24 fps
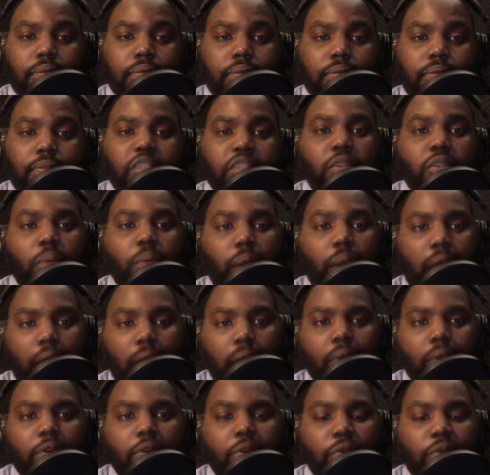So
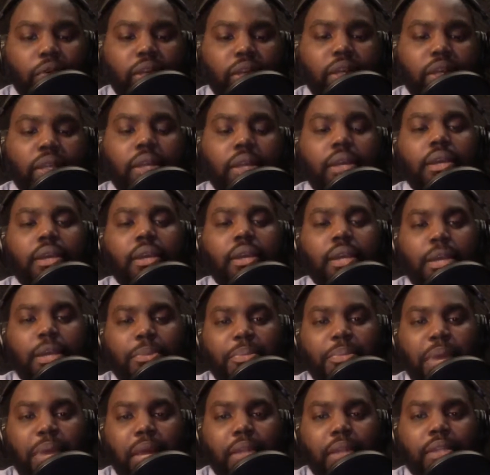how do we
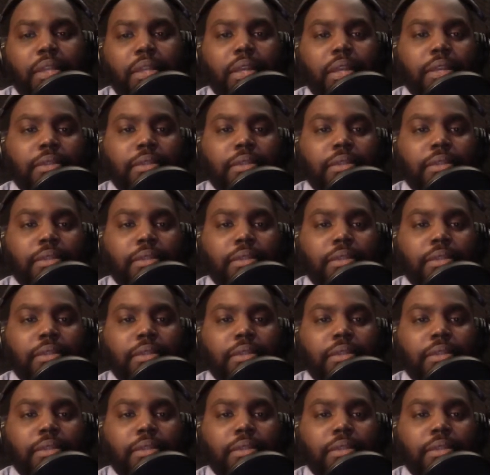combat that?